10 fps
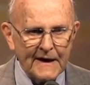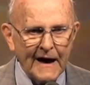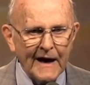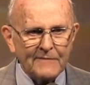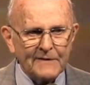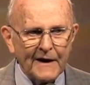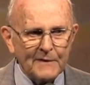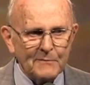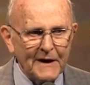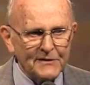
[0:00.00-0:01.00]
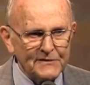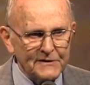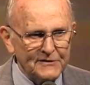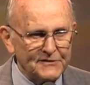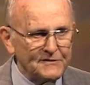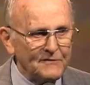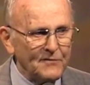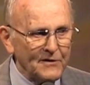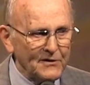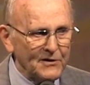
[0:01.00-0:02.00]
I've got a message
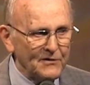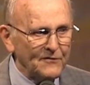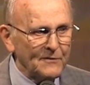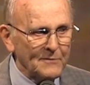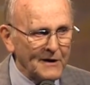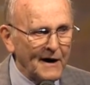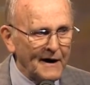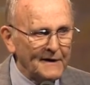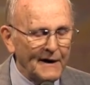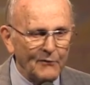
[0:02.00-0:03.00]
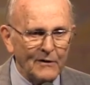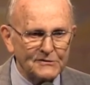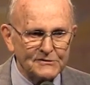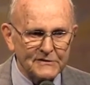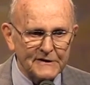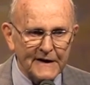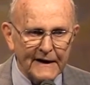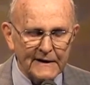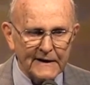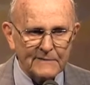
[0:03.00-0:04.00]
for you from God and I want you to take it.